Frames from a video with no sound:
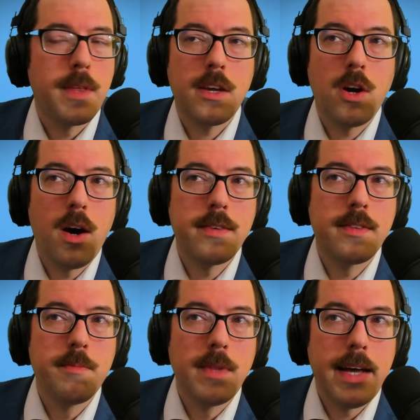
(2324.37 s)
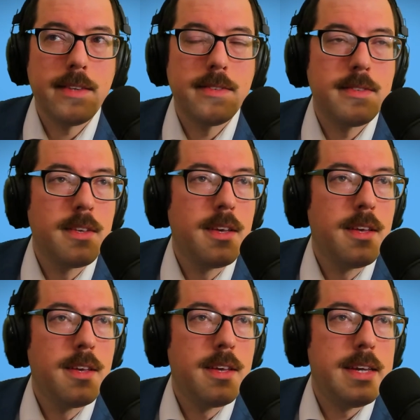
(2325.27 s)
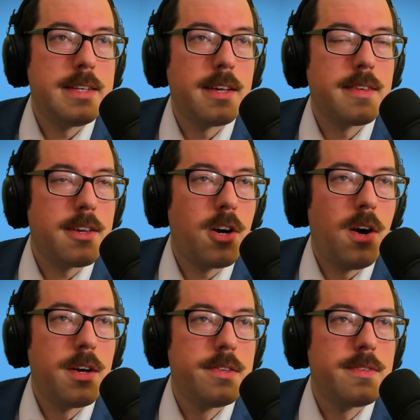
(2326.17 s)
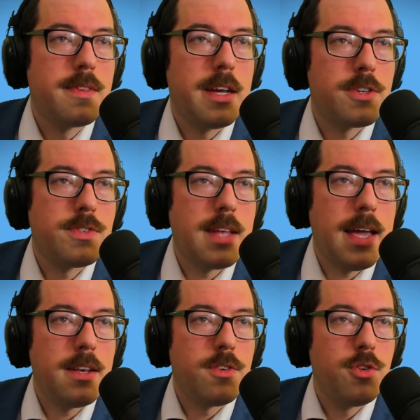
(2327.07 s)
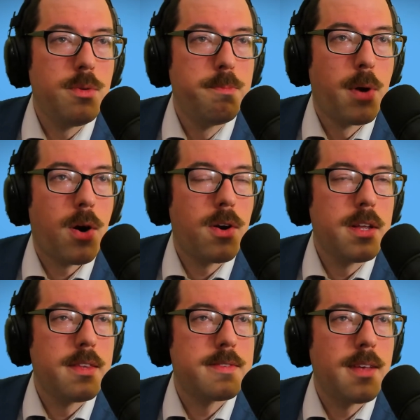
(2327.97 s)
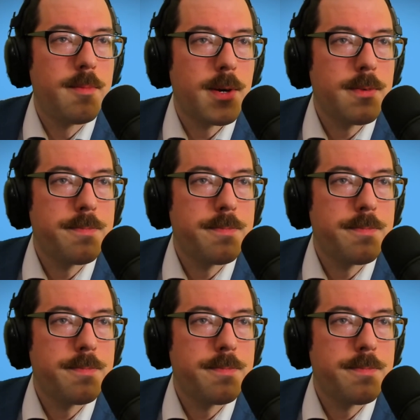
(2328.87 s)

Costs them less. It doesn't cause their state to burn in the summer.